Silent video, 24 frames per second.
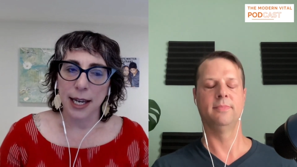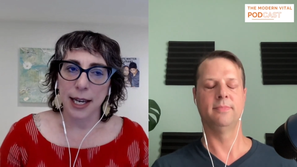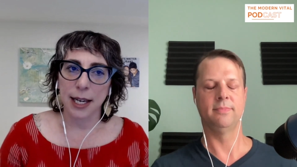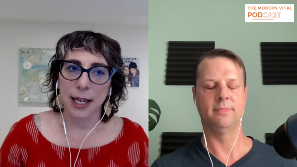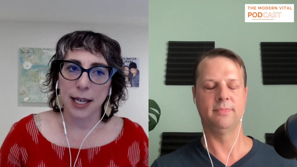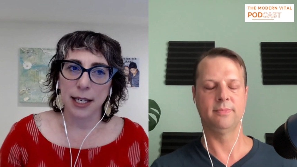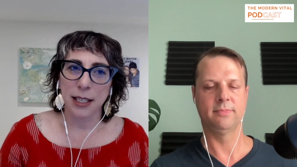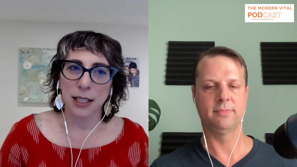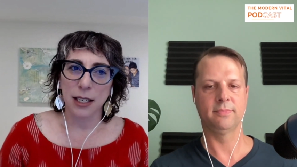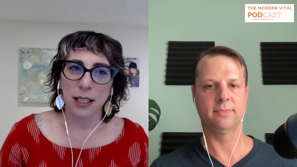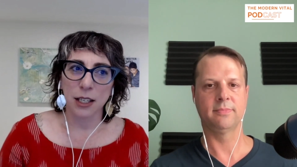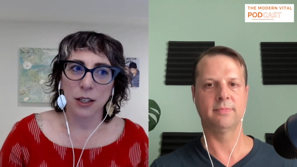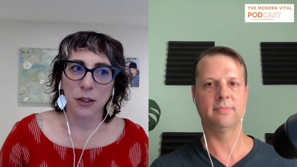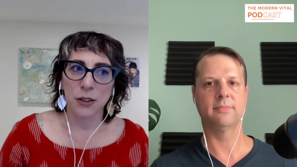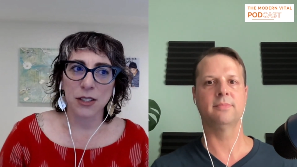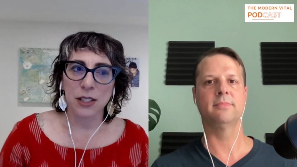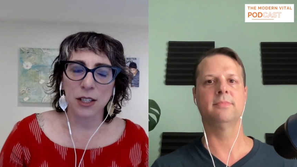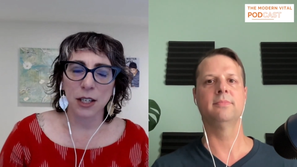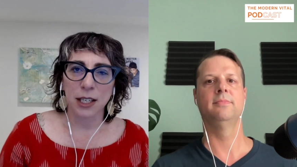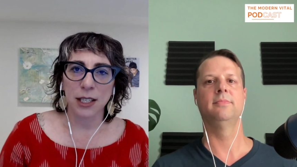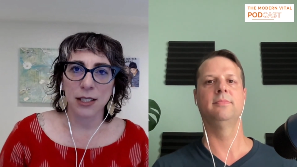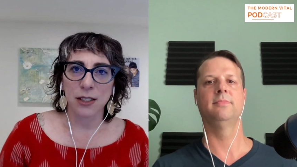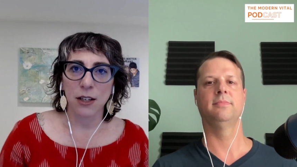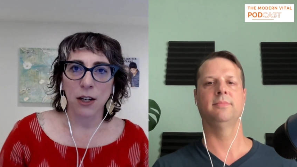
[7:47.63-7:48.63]
Speaker 1: and you know
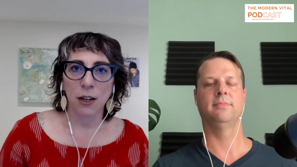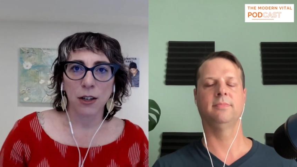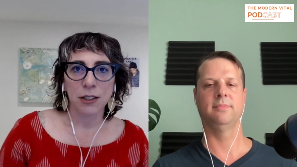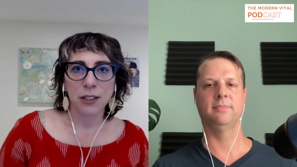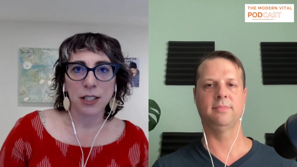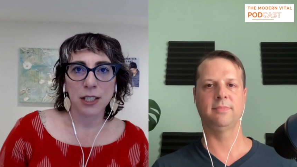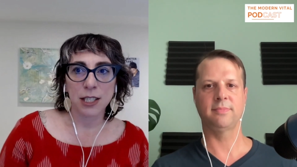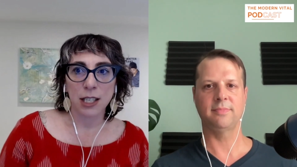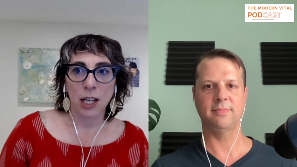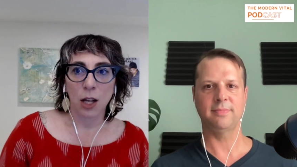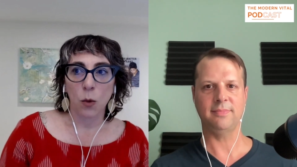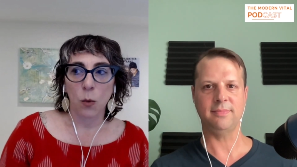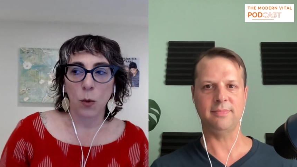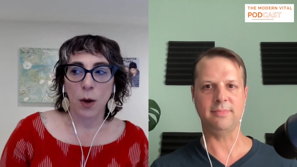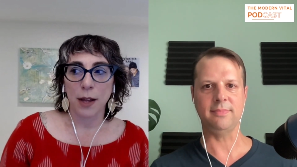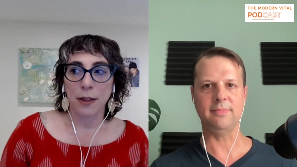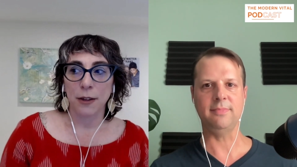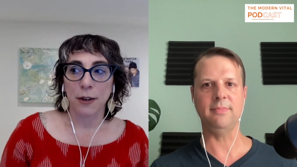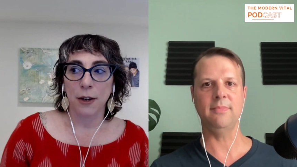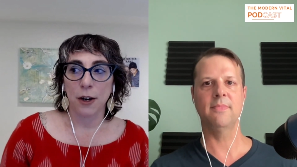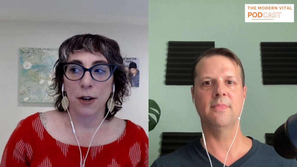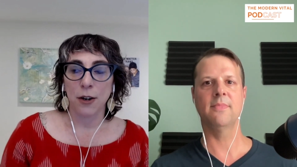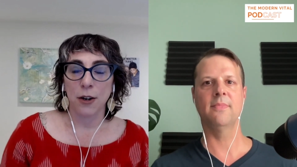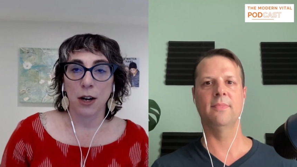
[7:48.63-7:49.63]
it's it's hard to tell
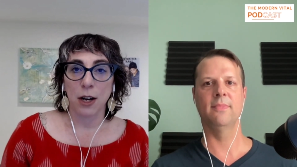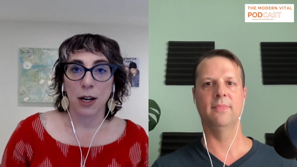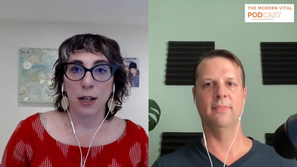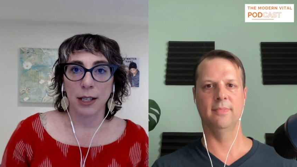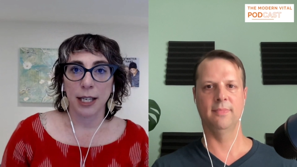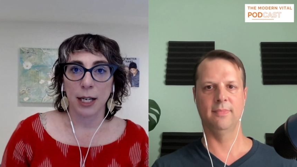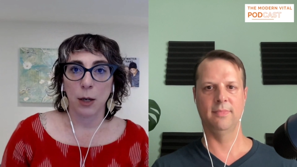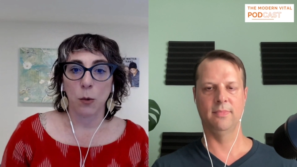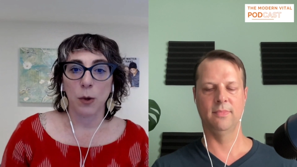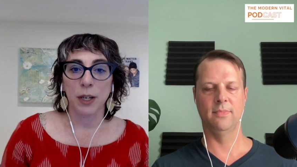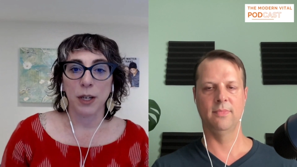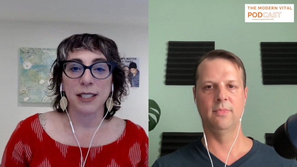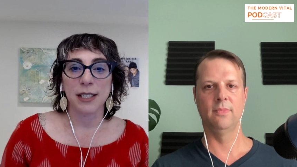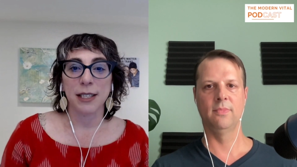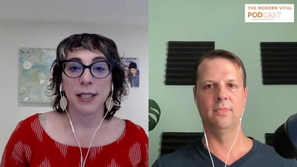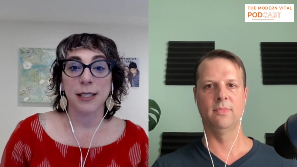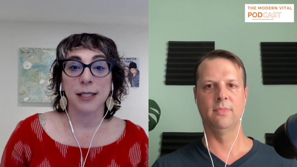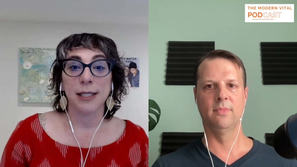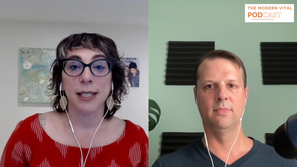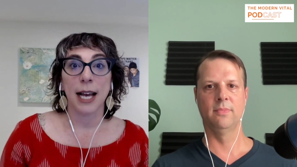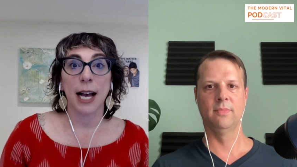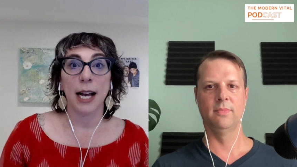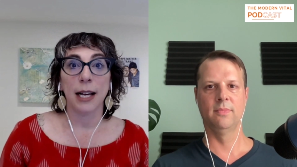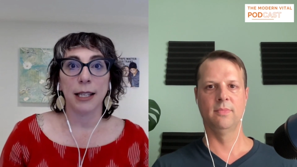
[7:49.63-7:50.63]
whether or not like what's
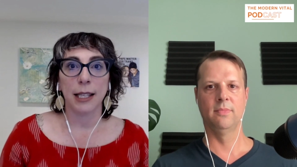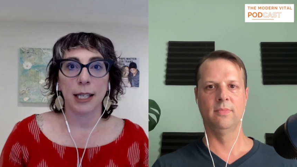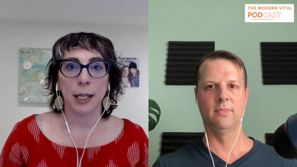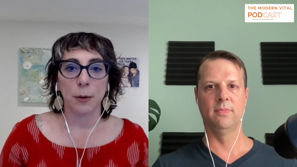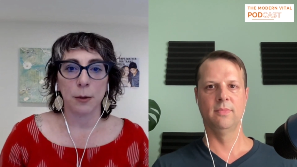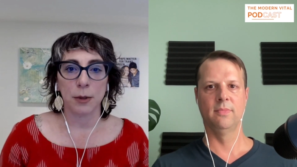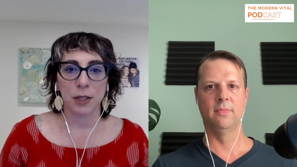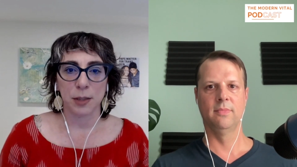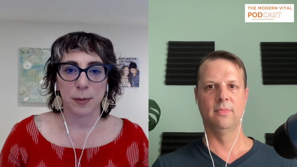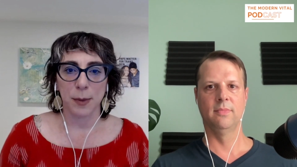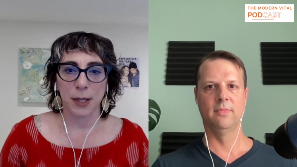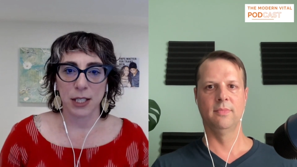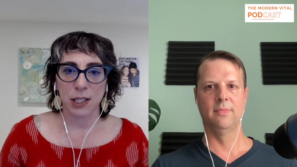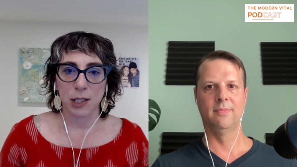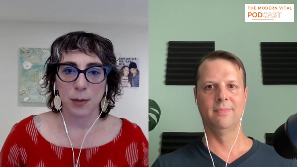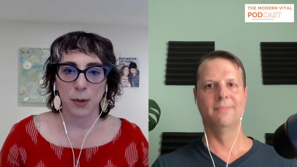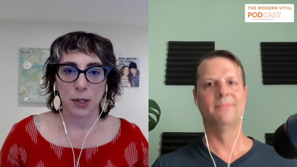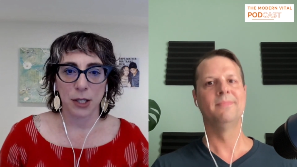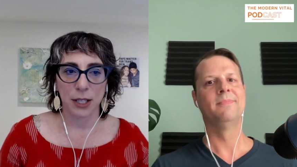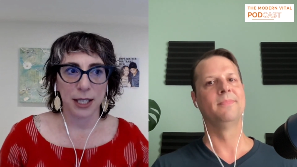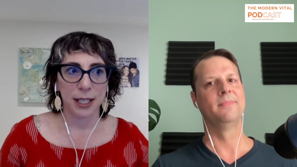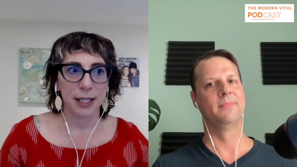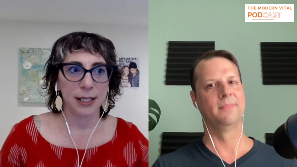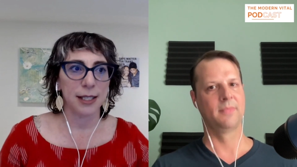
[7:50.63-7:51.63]
exactly
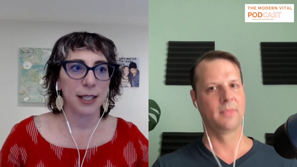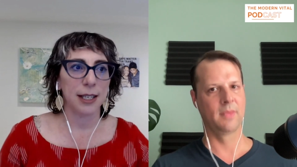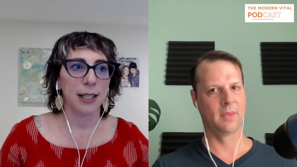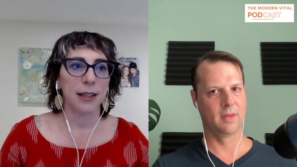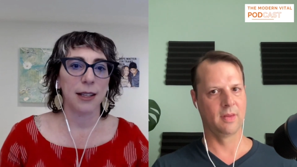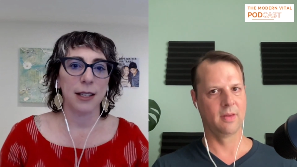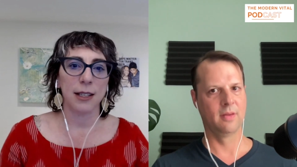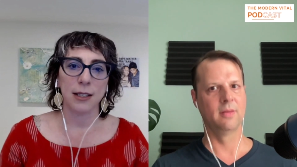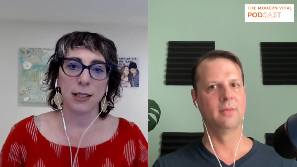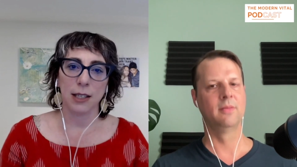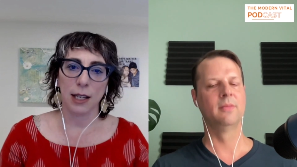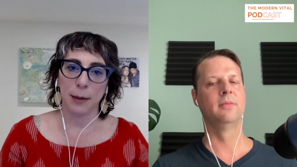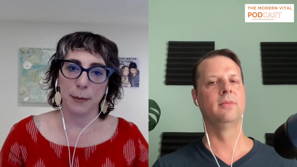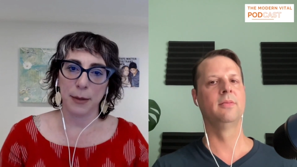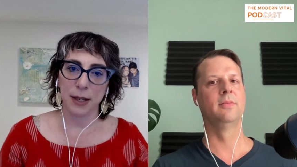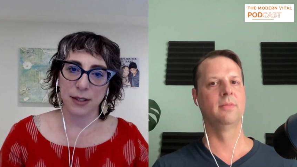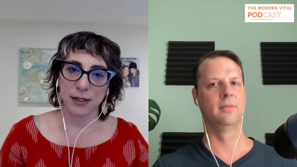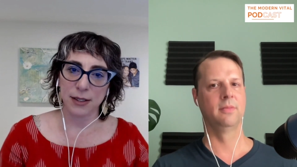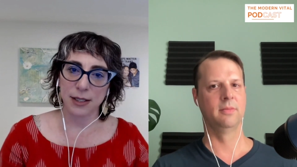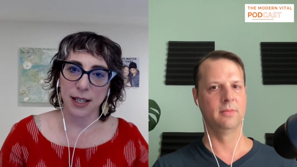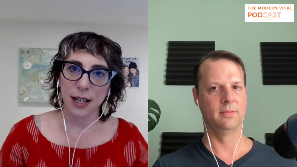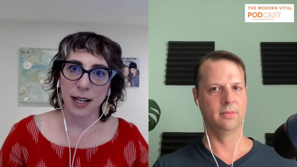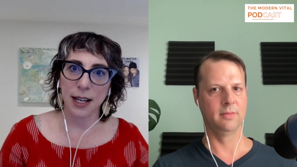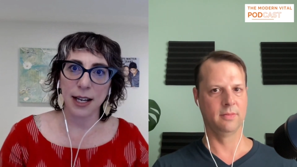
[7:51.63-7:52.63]
responsible is it the time
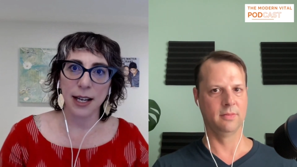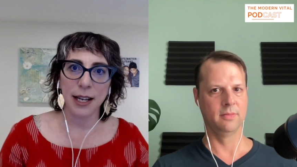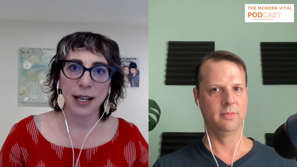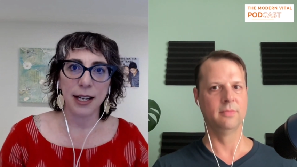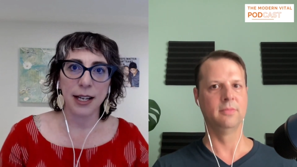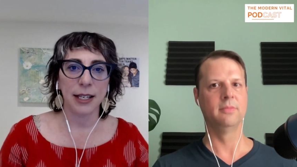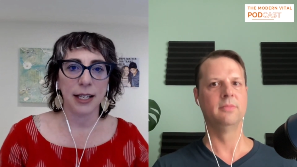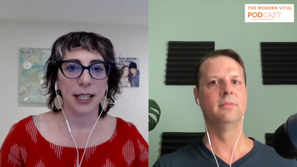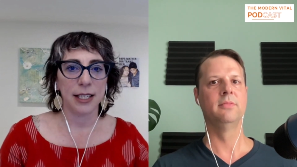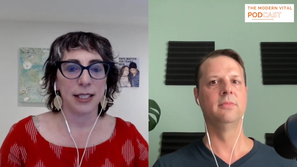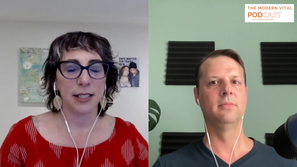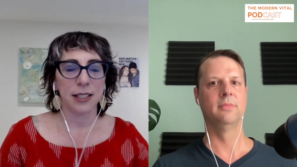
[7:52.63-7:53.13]
outside